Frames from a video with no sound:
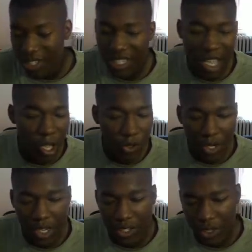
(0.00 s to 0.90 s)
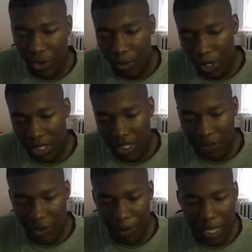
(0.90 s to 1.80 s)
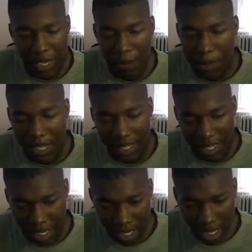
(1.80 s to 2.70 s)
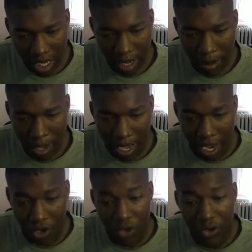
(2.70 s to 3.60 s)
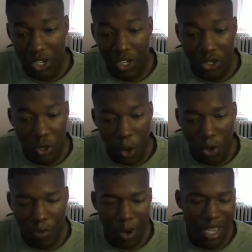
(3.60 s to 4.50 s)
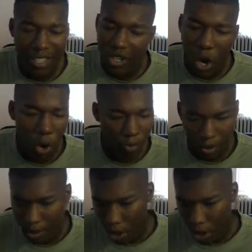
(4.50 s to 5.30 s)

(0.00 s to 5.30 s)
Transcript: or just Call of Duty in general, bro. Listen, if you're playing on PC and you're using a controller, bro, it's over,